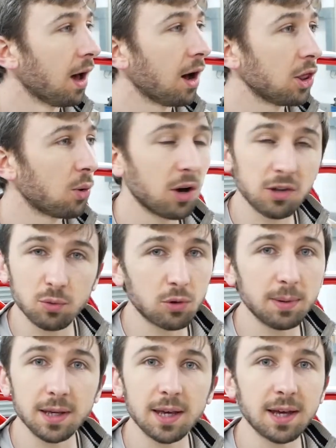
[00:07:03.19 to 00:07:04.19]
Otherwise we'll
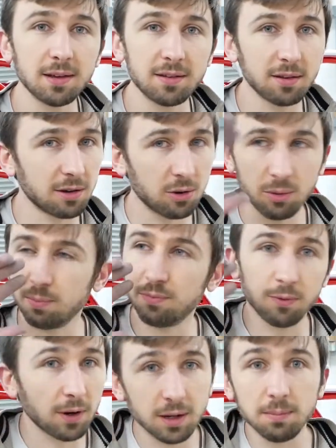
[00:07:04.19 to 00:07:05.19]
be here till
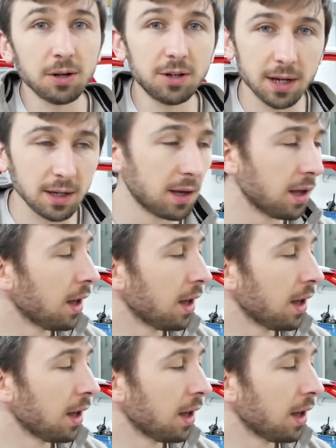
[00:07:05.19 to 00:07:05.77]
fucking Monday.